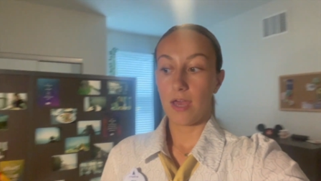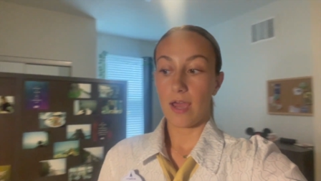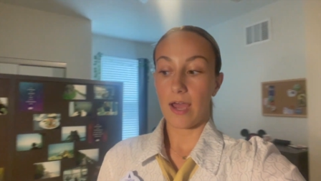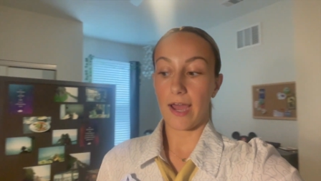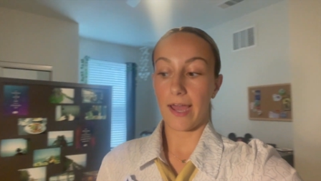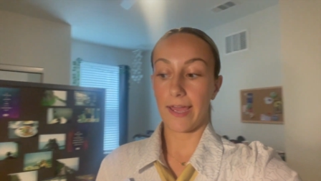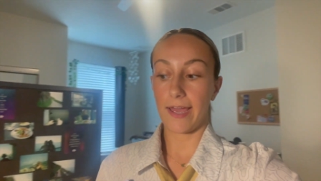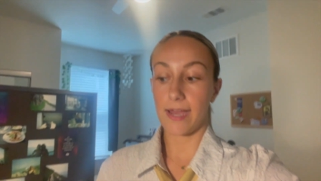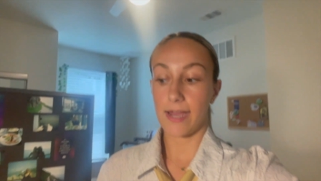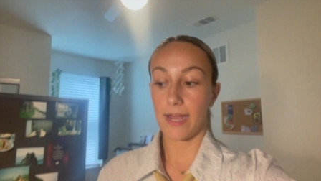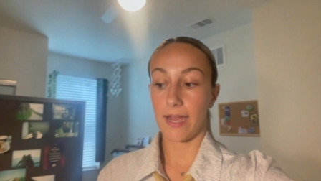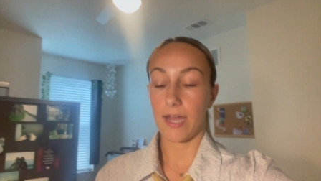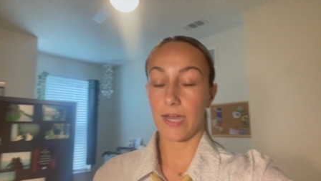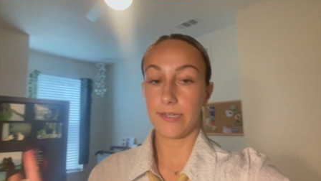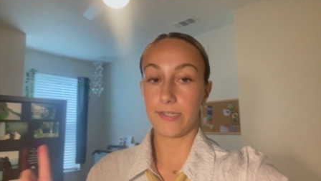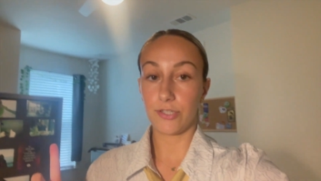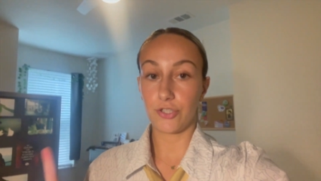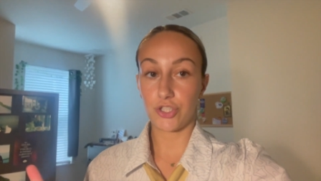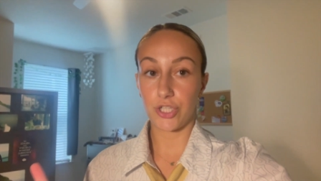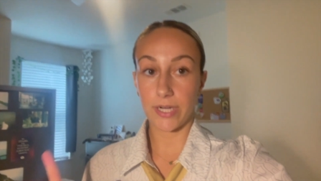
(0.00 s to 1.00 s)
I
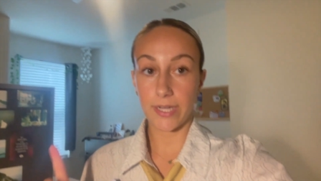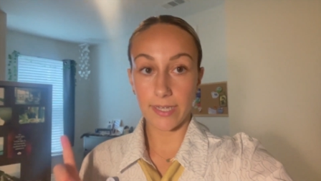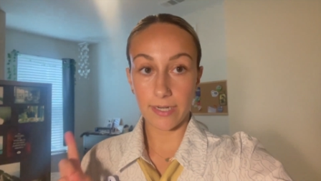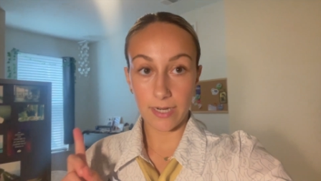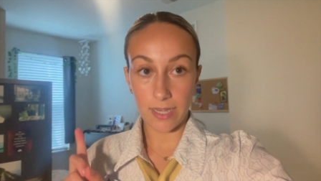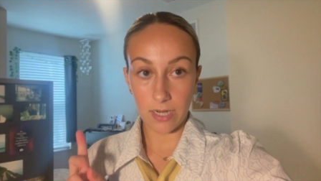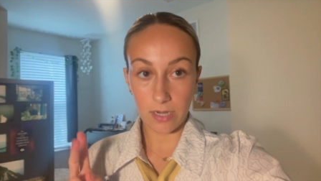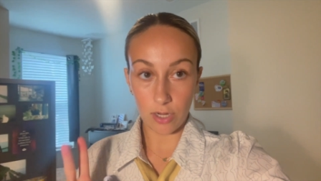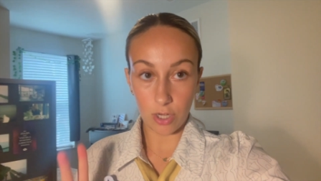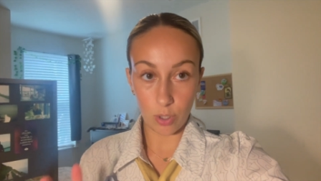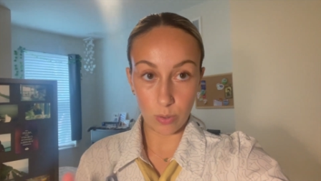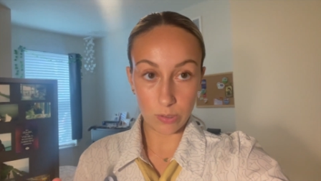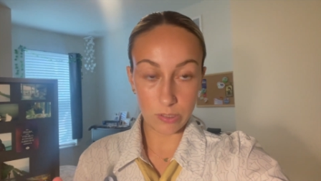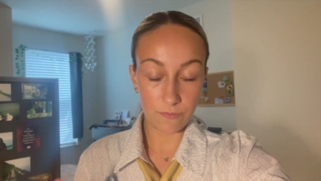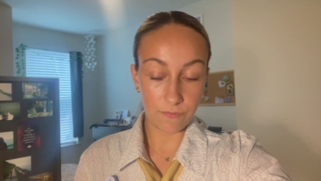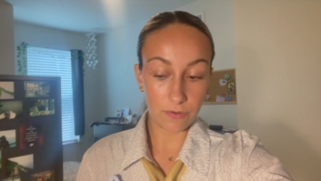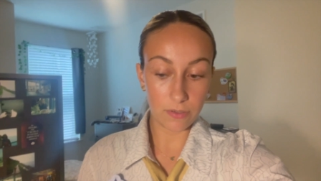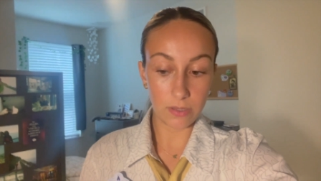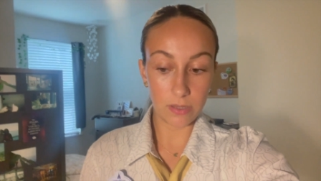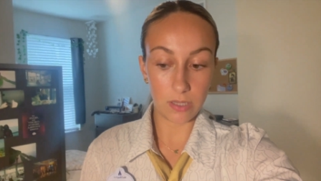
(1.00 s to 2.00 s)
had chicken and oats
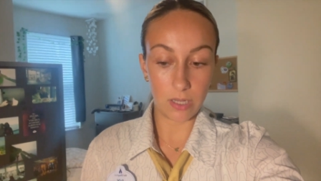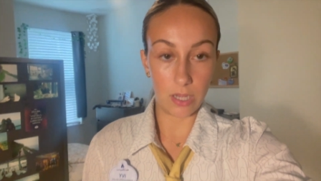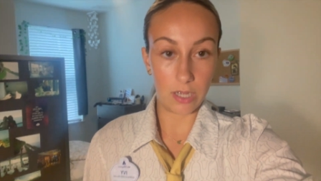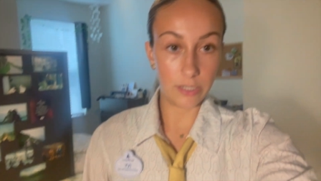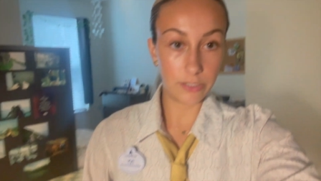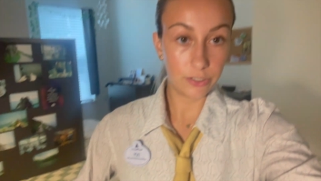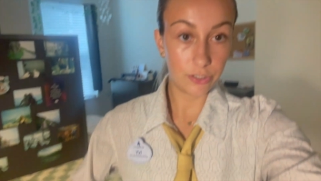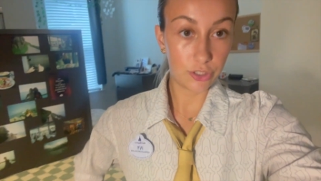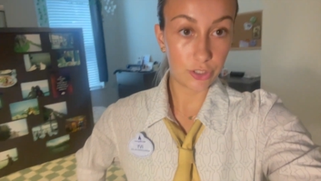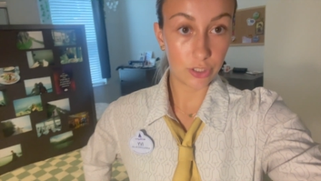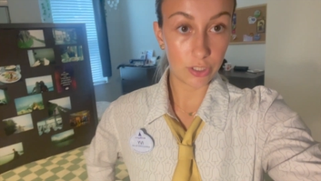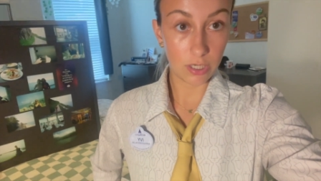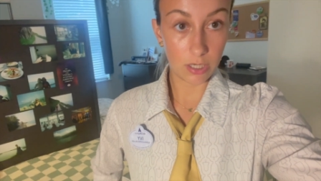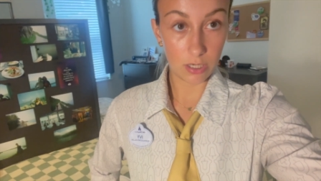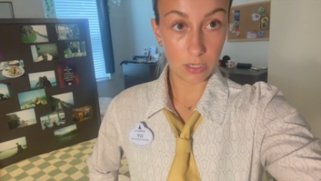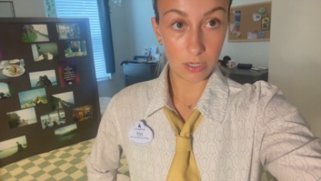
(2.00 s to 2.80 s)
for lunch.